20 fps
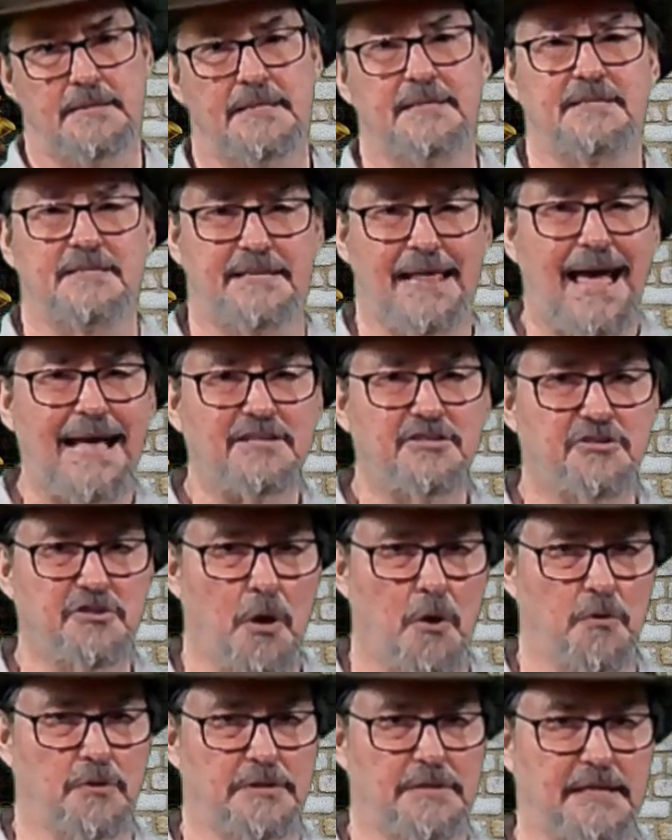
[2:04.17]
Since that
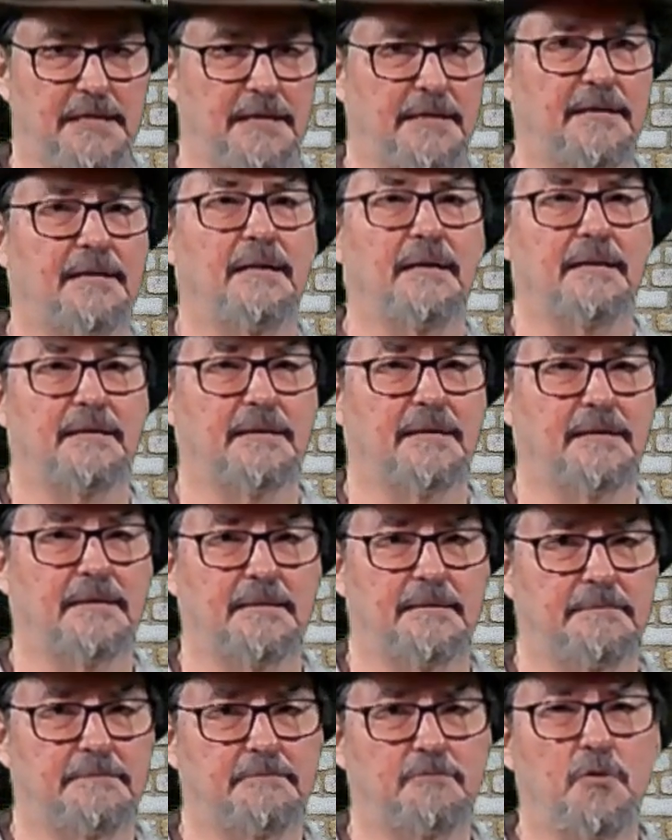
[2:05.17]
soaked in,
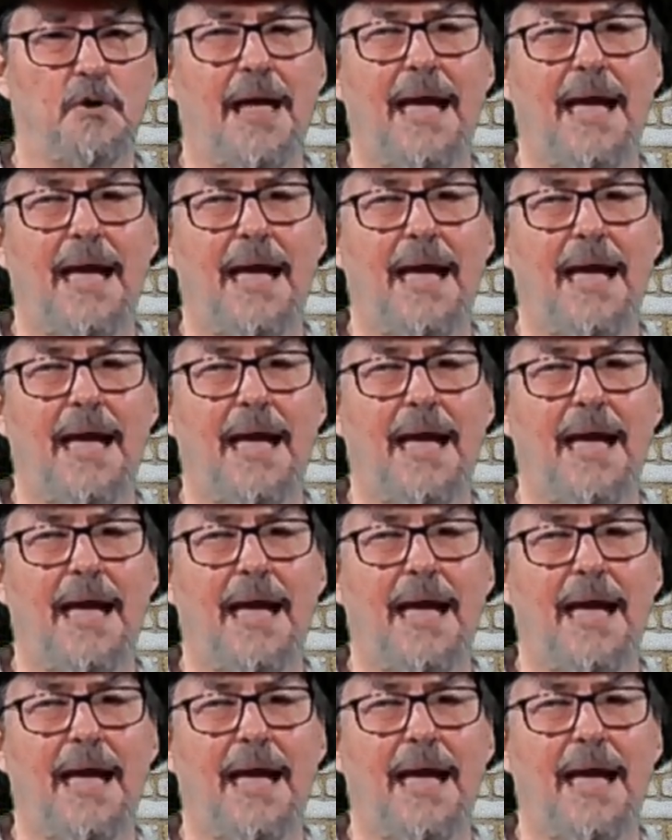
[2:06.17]
the